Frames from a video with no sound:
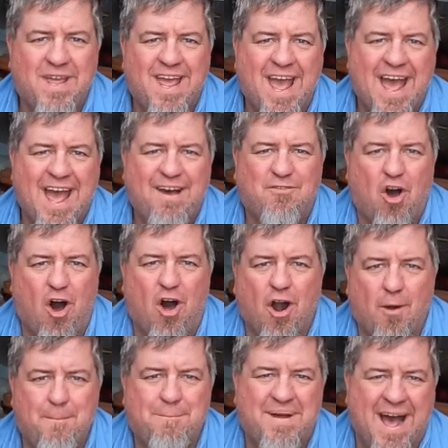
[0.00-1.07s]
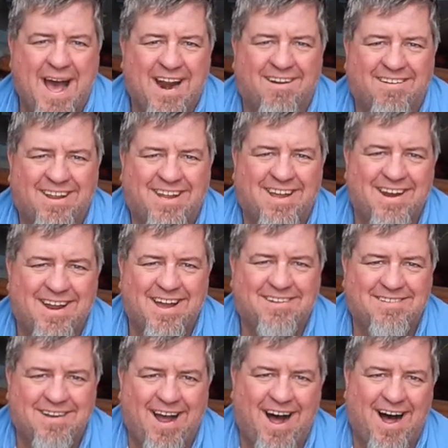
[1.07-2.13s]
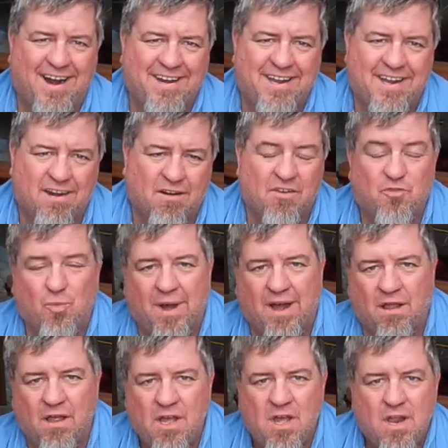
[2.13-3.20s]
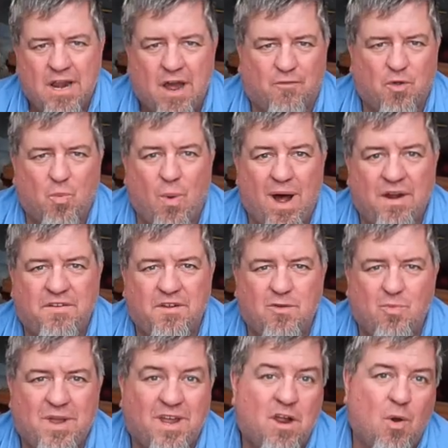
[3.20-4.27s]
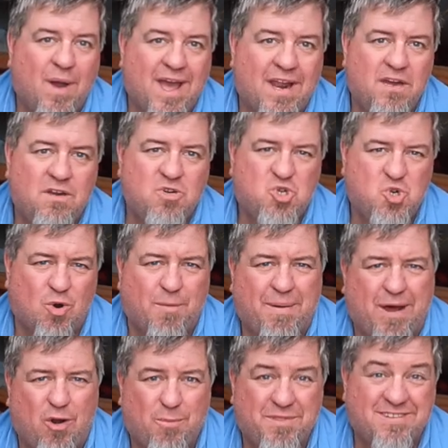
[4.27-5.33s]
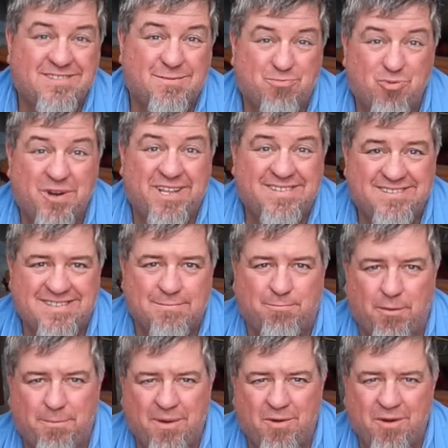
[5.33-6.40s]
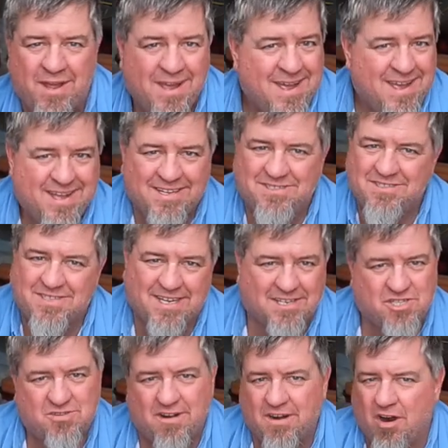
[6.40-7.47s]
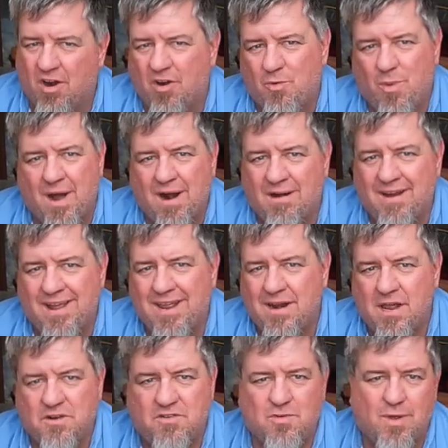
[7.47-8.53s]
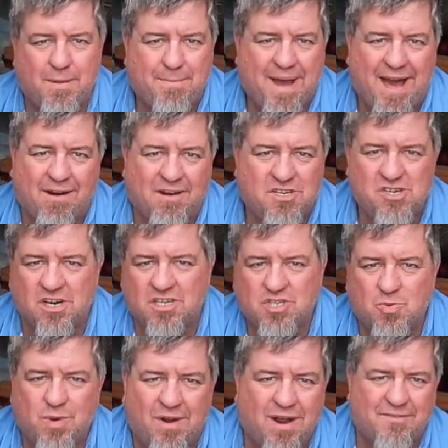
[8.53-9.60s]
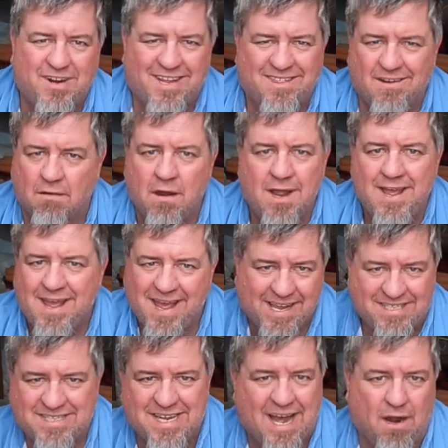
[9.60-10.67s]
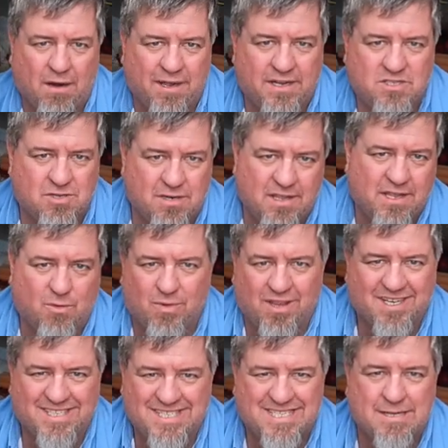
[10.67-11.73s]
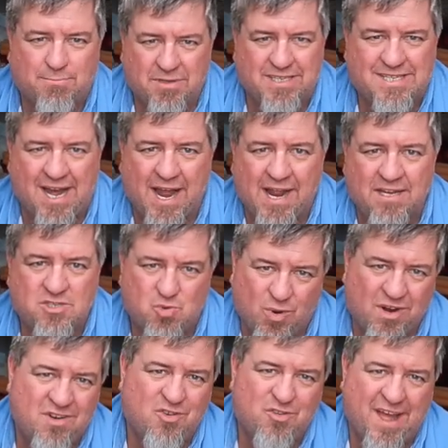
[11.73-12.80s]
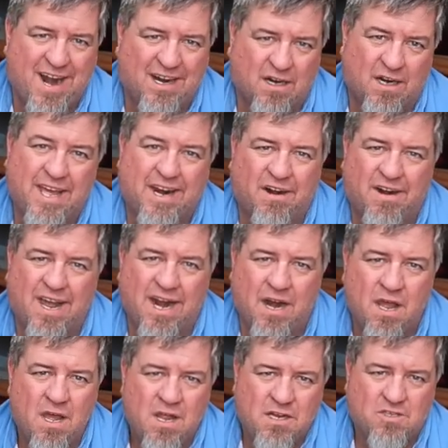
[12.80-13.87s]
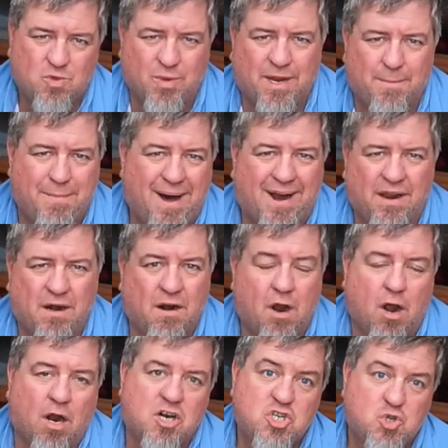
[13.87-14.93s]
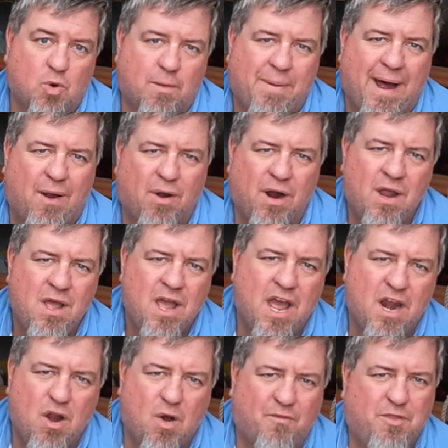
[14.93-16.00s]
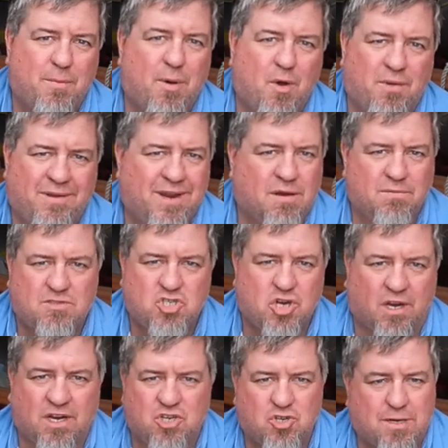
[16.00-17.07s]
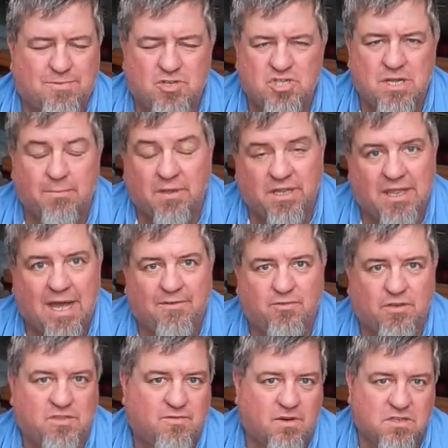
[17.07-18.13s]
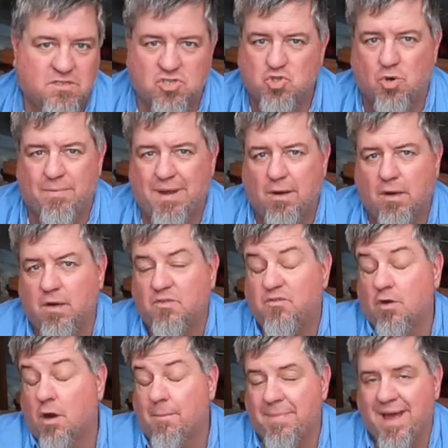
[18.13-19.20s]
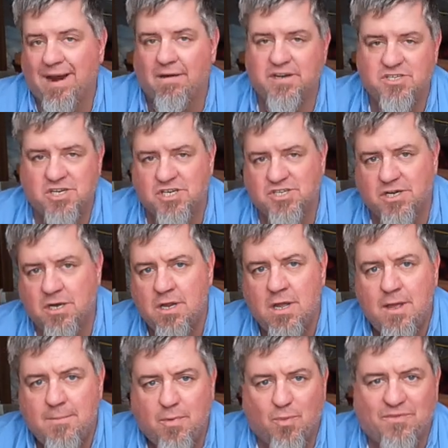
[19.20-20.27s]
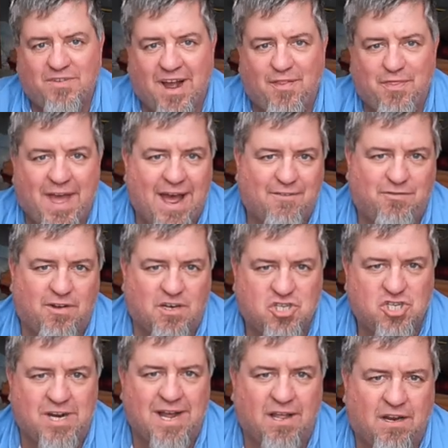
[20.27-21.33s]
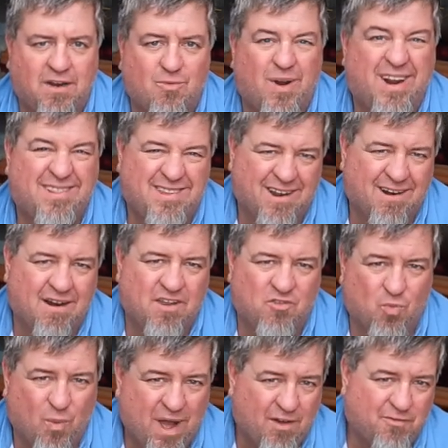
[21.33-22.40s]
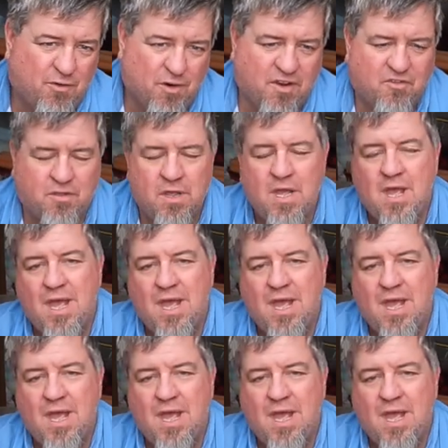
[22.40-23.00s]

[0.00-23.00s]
we have our battery connected onto here as well. Now, if we want to, we can go ahead and do shore power, but this is a pretty simple boat. It's just got a straight hardwire into a battery charger. We don't have any other AC outlets or anything really to simply tie in, so we're going to do that at a later date so we can monitor our shore power and know if the boat, you know, circuit trips or something like that for as far as the shore power goes for our battery charger. But we've got that functionality right there as well for us.